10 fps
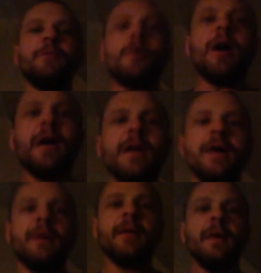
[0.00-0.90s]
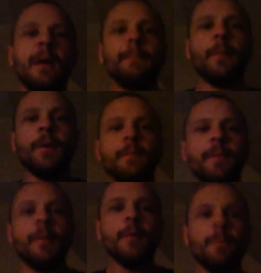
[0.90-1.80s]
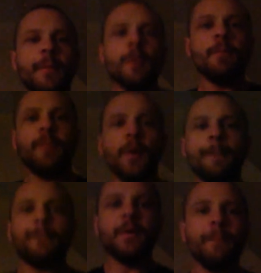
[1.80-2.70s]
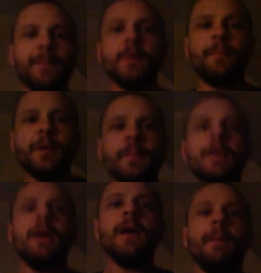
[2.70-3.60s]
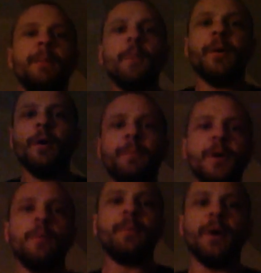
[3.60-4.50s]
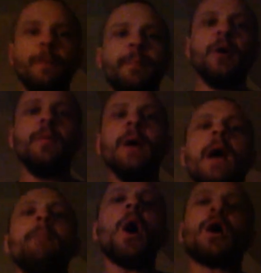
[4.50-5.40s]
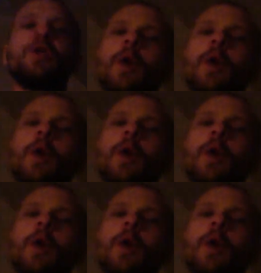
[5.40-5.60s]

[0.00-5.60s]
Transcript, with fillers: everyone. Ba-boom, ba-boom, ba-boom, boom, boom, boom, boom, boom, boom, boom, boom, boom. Marc